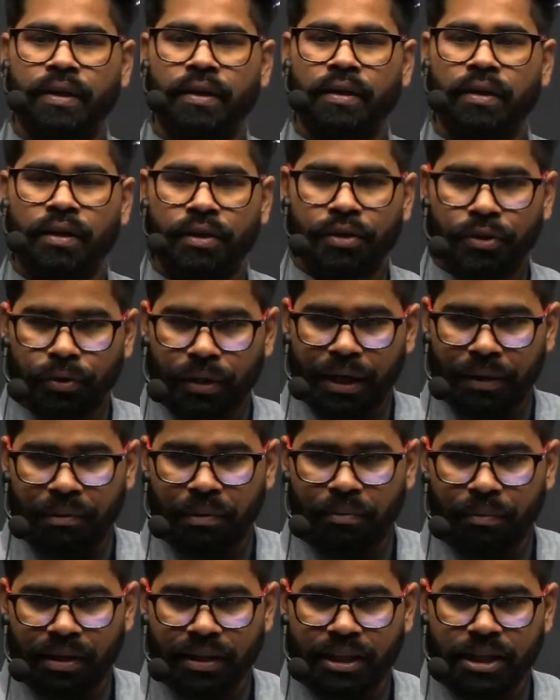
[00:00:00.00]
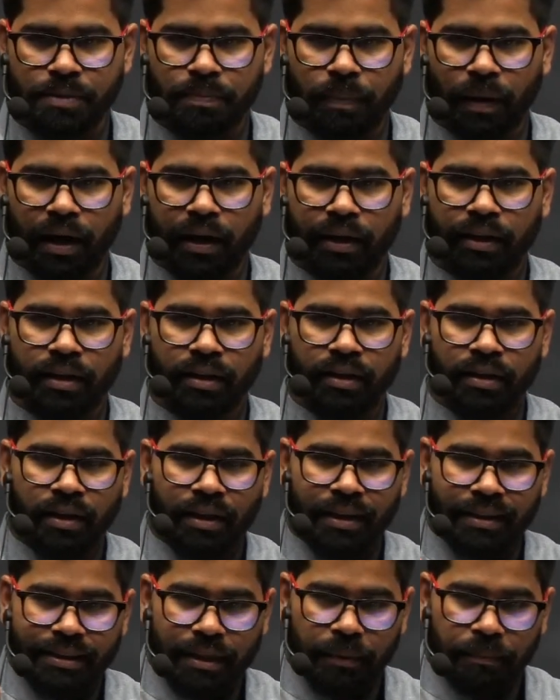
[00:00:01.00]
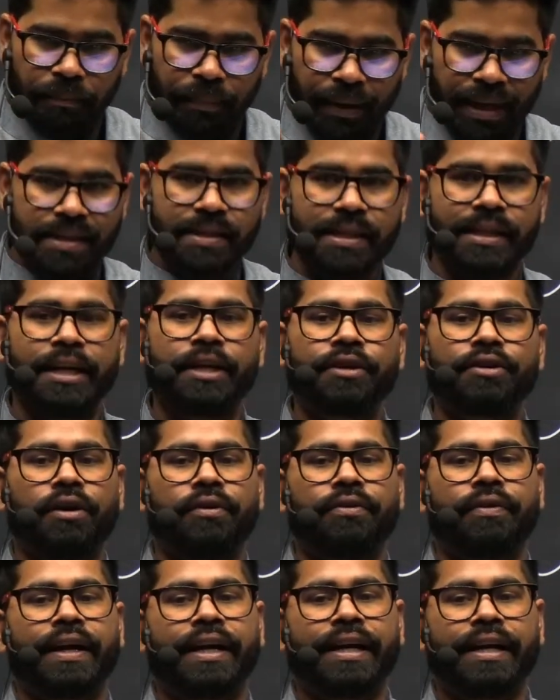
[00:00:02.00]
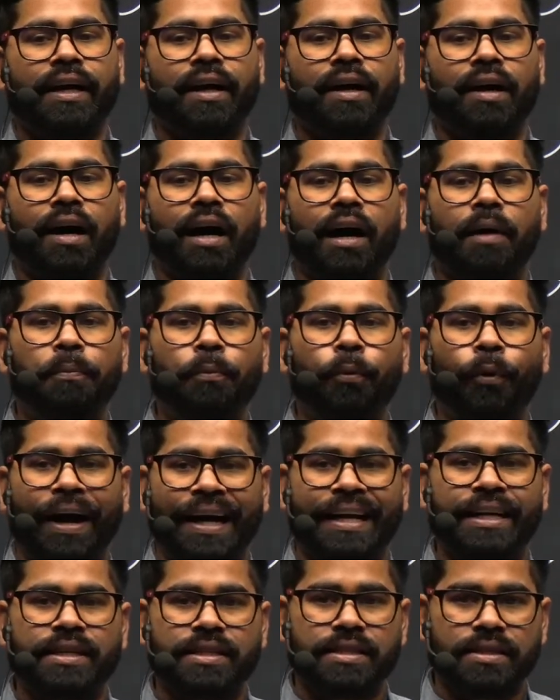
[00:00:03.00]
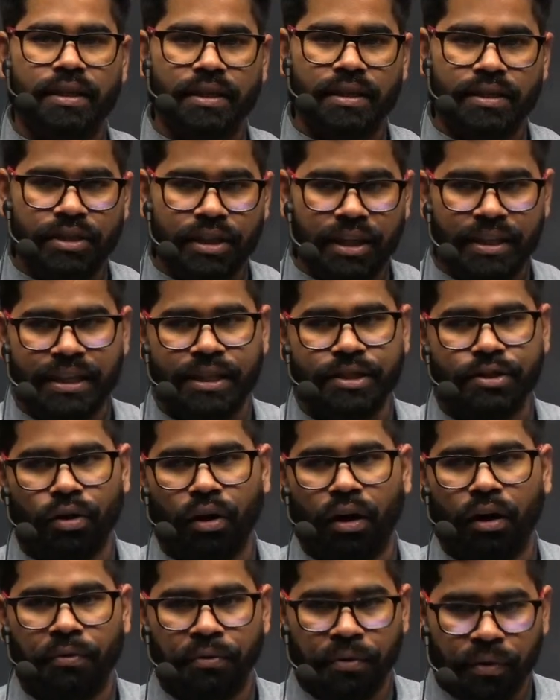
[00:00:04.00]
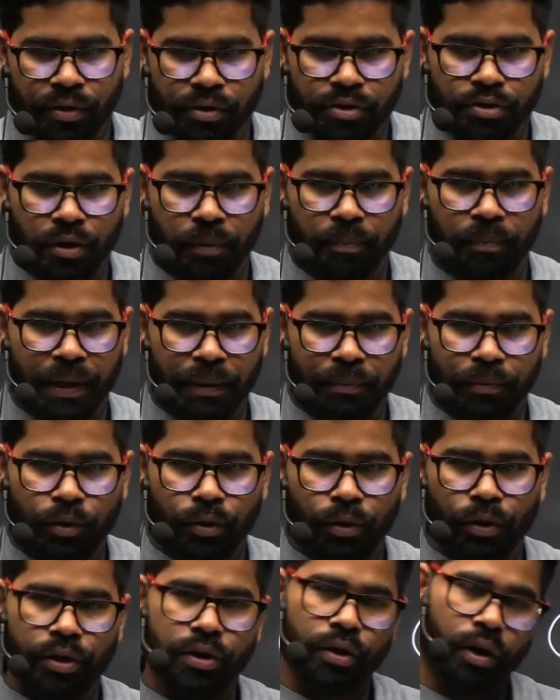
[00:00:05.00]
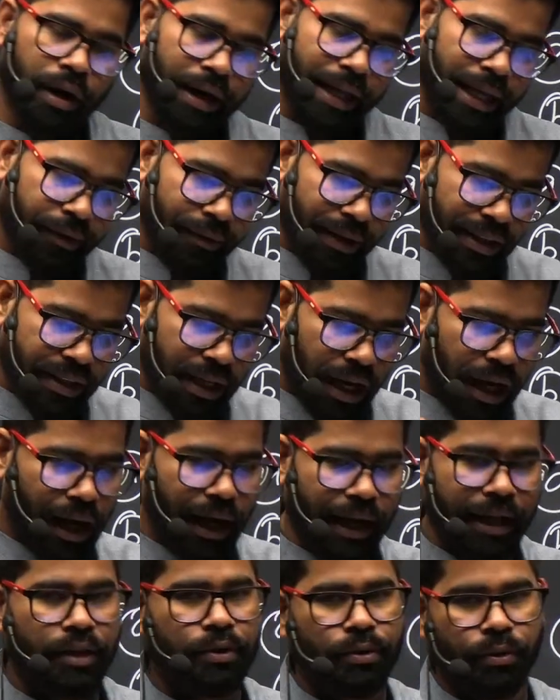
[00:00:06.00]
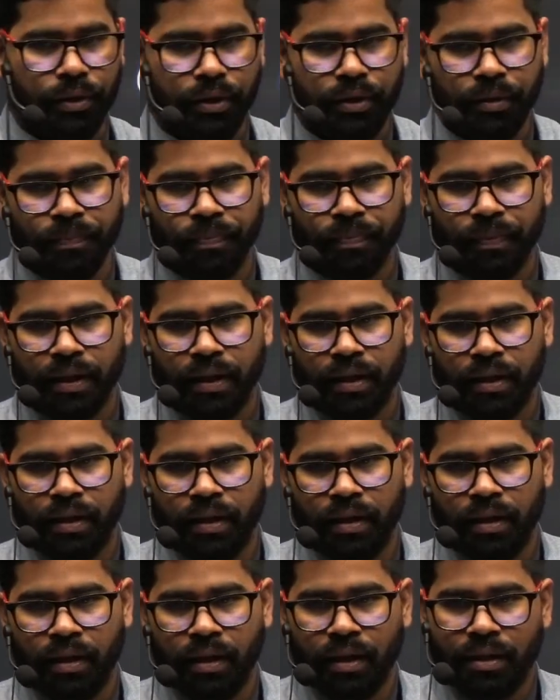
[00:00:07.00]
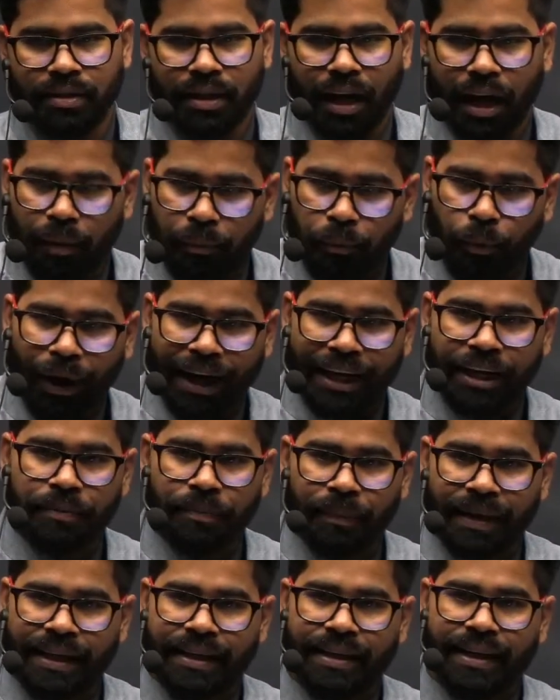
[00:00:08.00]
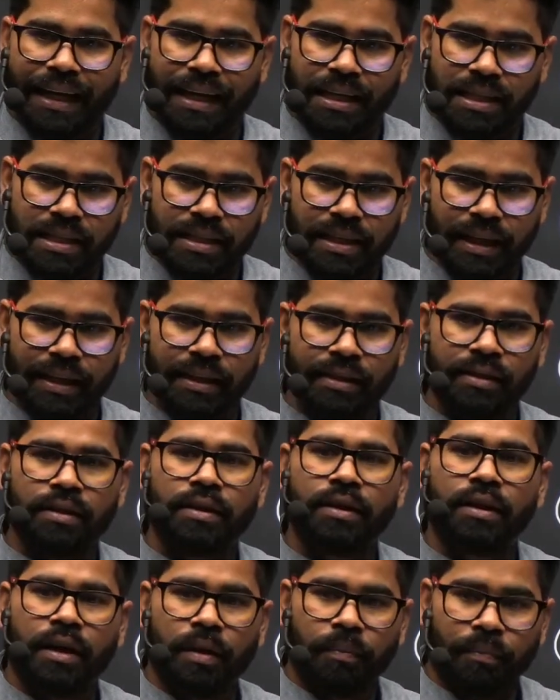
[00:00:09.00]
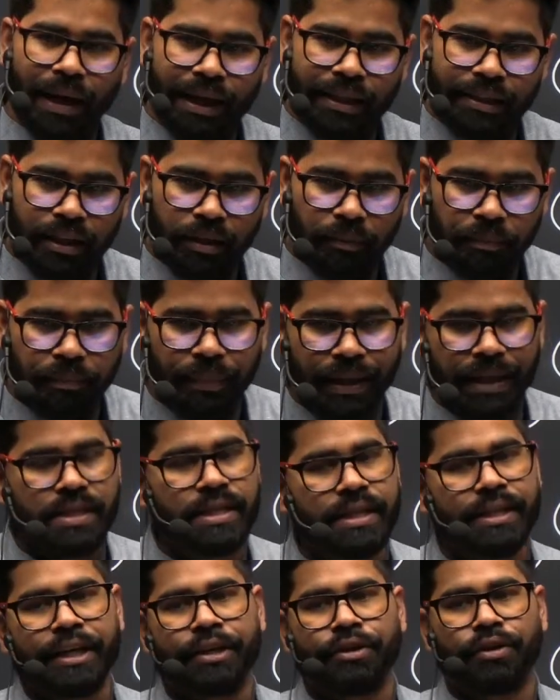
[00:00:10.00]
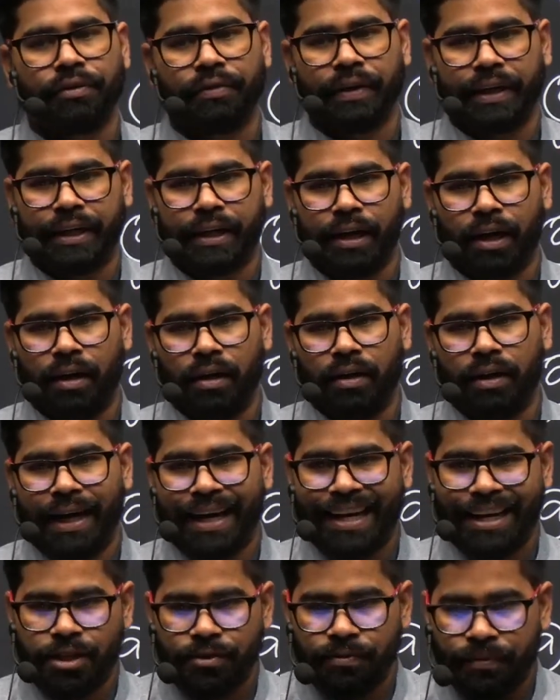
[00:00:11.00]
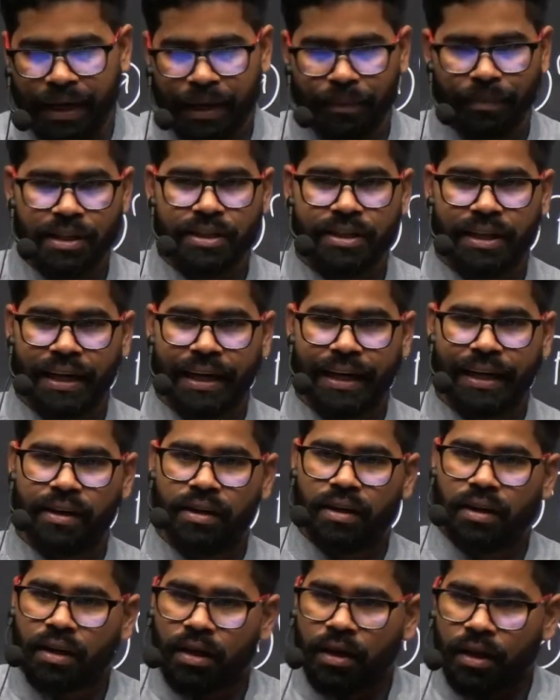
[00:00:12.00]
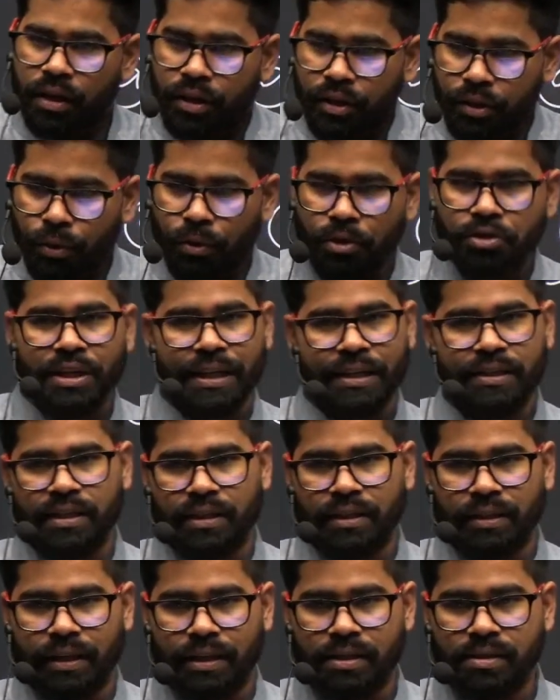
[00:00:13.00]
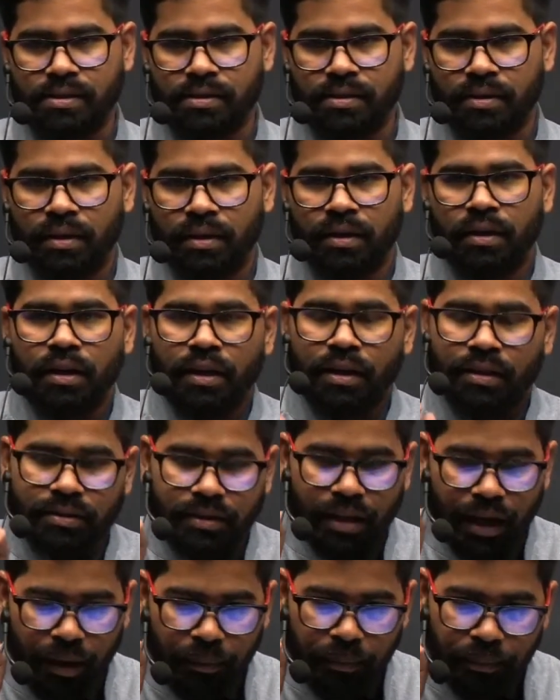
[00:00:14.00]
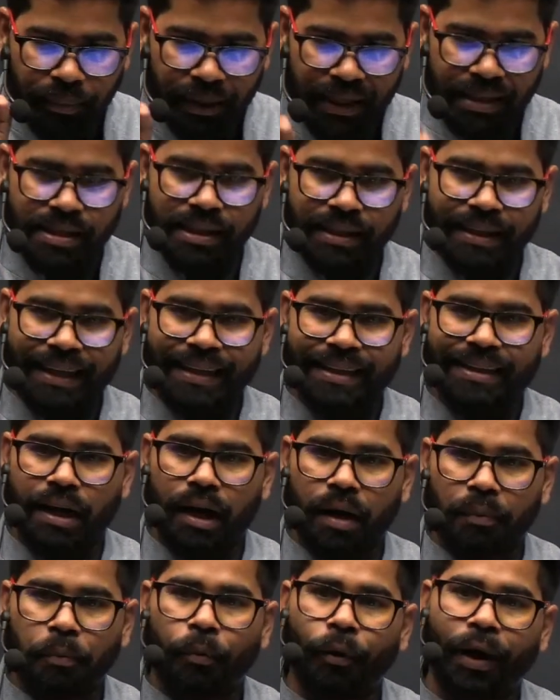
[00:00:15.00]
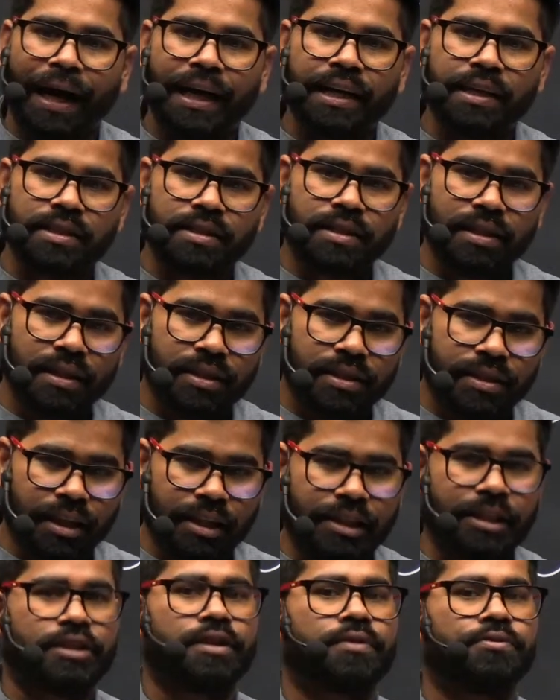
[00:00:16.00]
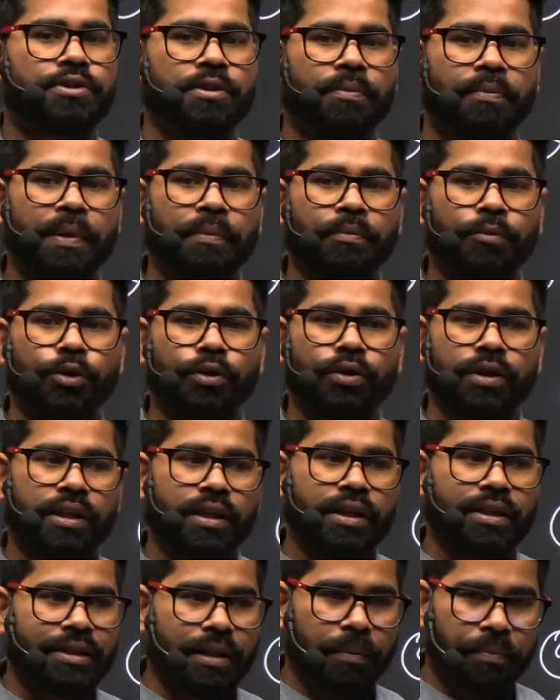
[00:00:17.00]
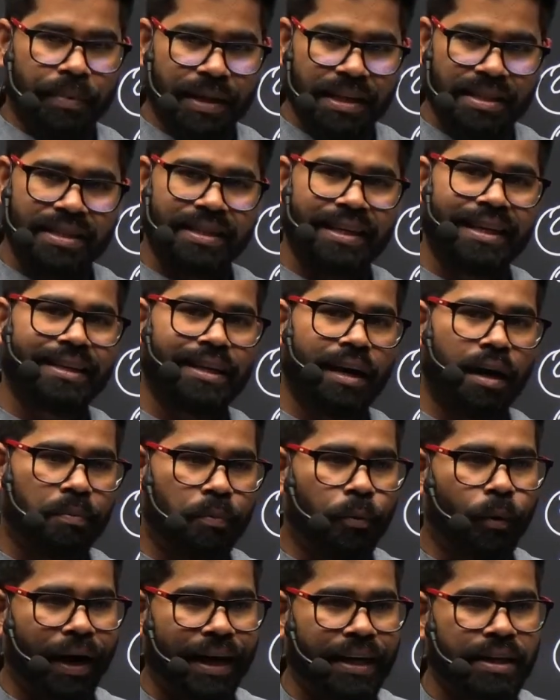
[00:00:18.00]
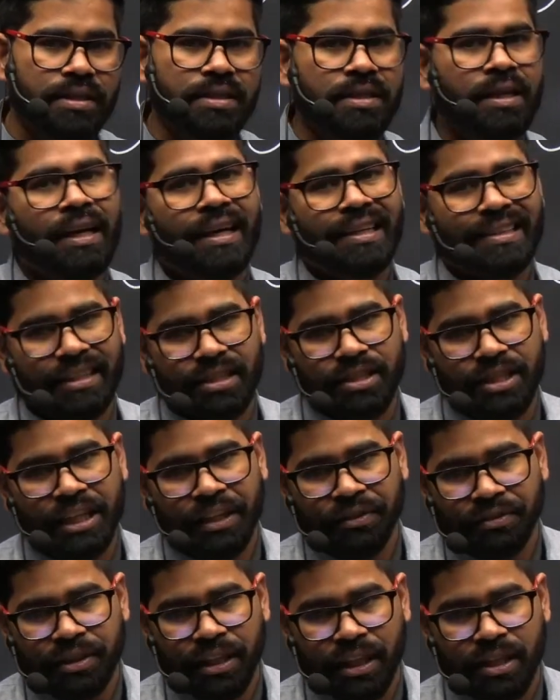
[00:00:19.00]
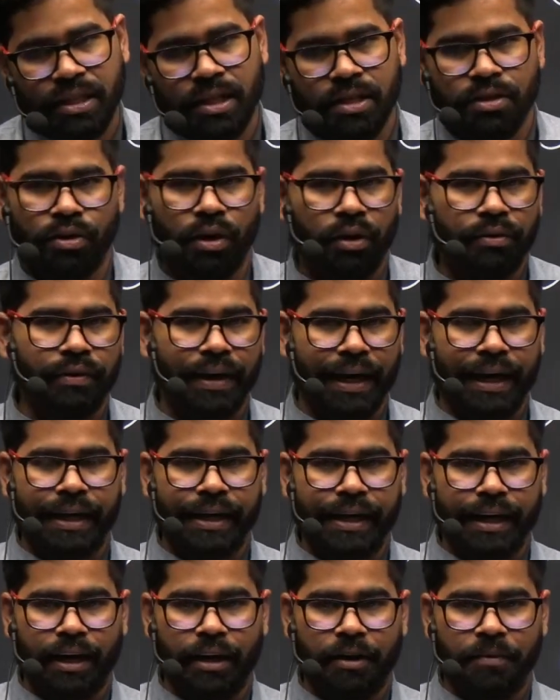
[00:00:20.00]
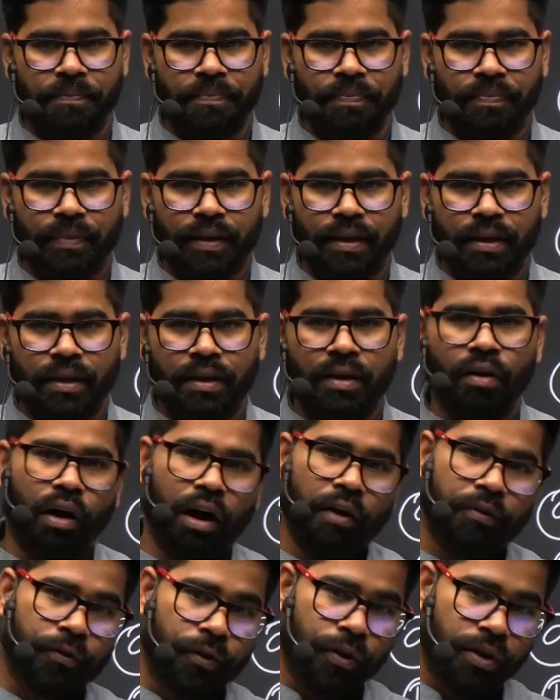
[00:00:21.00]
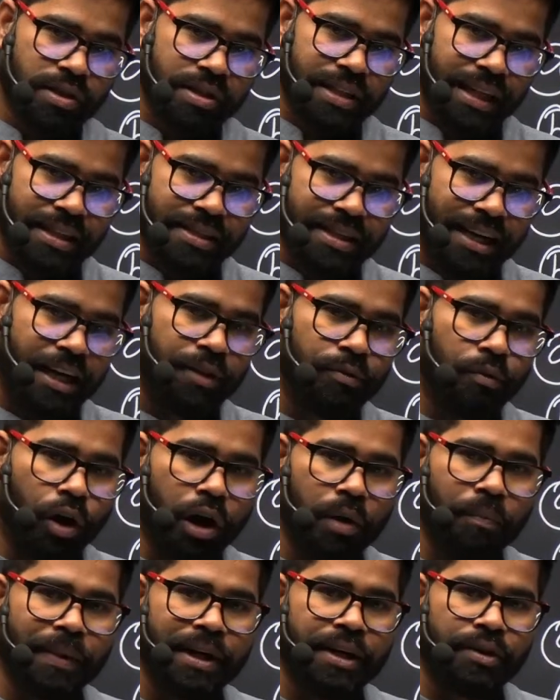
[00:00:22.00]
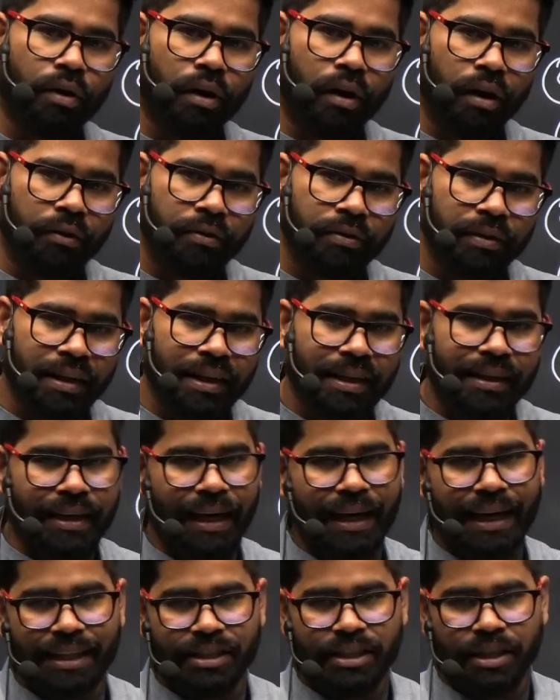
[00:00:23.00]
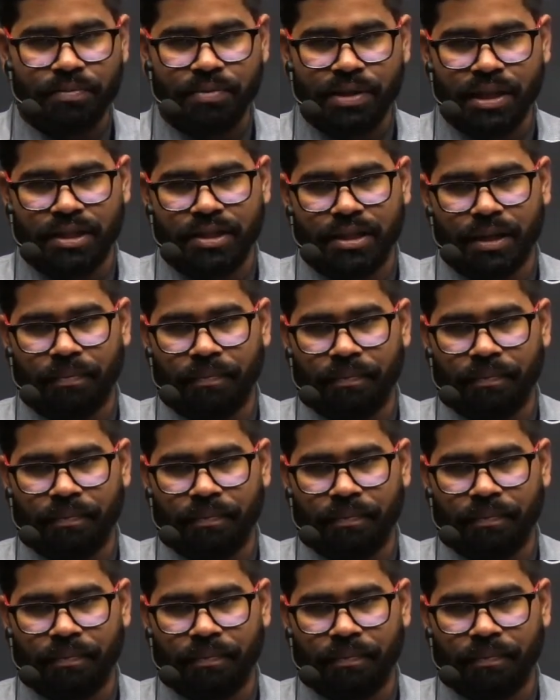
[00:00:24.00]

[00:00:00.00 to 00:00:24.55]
The President of India appoints the judges of Supreme Court or even the High Court. The appointment is done by the President of India. It is very much clear. No change in this. The President appoints the judges of Supreme Court. The President appoints the Chief Justice of India. Of course, there is involvement of collegium system.